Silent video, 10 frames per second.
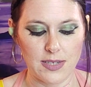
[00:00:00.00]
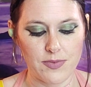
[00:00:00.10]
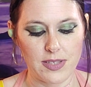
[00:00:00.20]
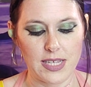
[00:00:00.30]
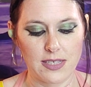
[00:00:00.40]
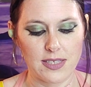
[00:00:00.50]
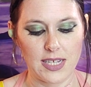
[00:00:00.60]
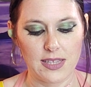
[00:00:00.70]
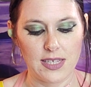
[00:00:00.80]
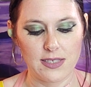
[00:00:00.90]
different things
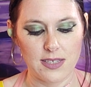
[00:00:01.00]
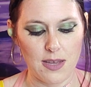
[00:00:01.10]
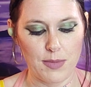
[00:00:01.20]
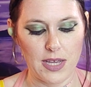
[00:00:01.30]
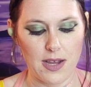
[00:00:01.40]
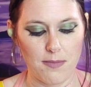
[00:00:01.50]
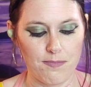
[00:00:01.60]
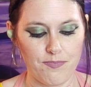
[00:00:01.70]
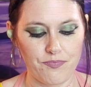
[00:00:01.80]
like this coming up.